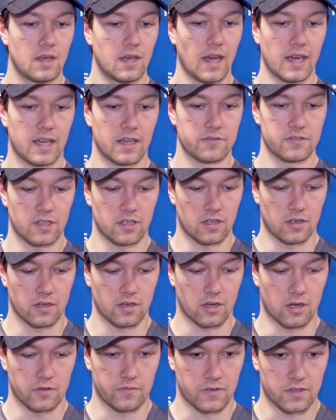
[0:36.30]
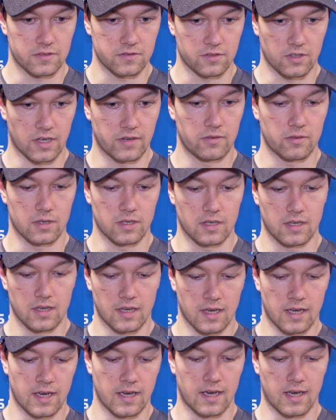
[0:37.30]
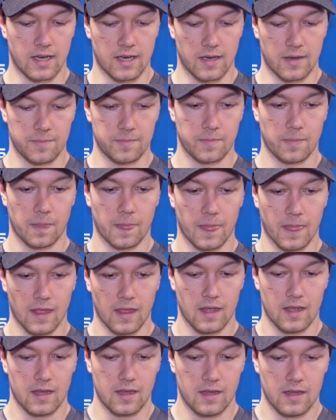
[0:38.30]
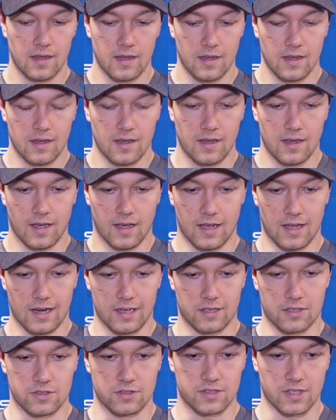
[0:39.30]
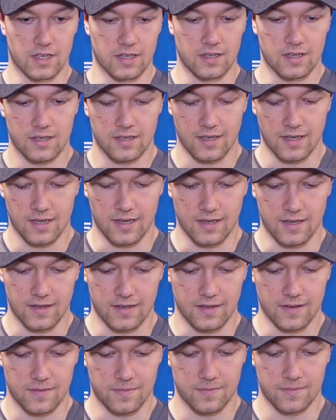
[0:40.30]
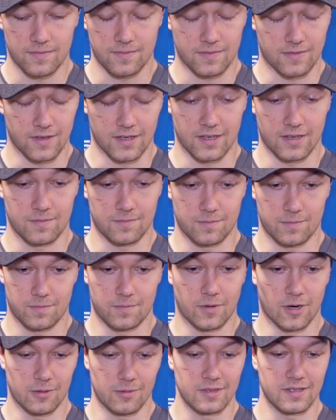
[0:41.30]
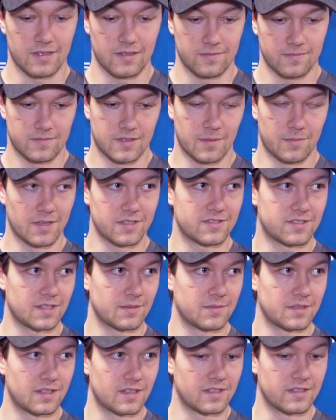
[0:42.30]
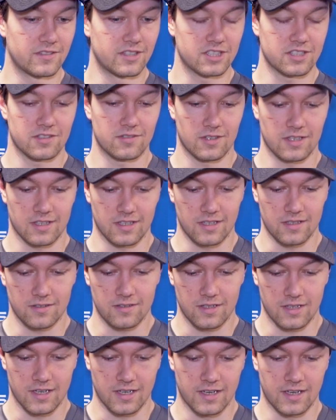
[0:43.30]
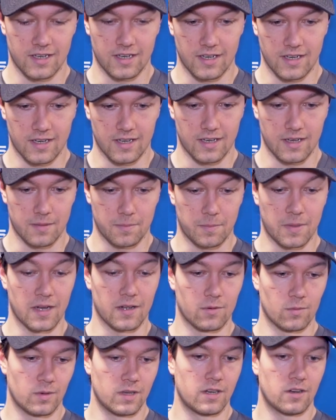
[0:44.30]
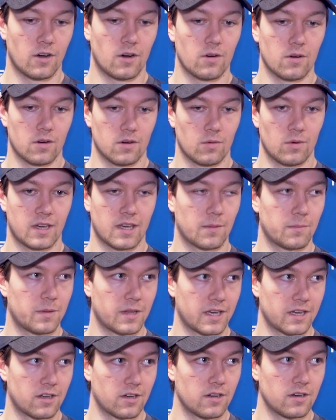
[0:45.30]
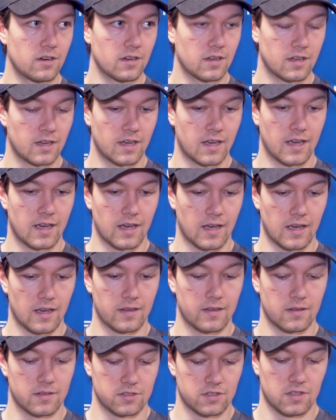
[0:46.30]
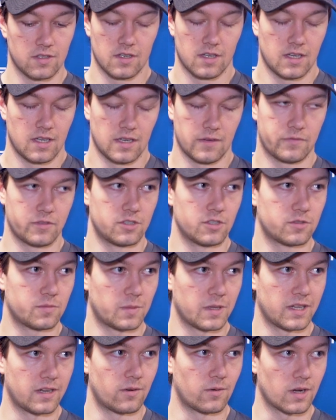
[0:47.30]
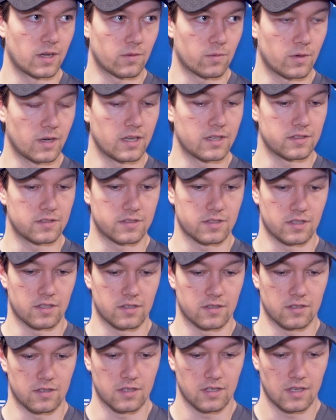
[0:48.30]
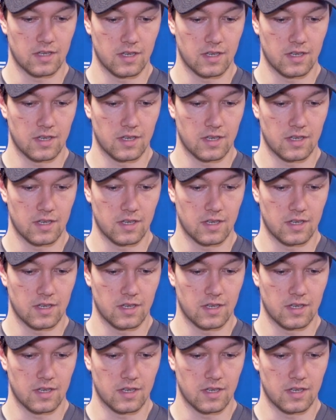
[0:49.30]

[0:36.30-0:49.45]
Yeah, it gives a lot of confidence to everyone. Like you said, they're probably the best team in the division right now. But we know we can play good if we just play the right way. So,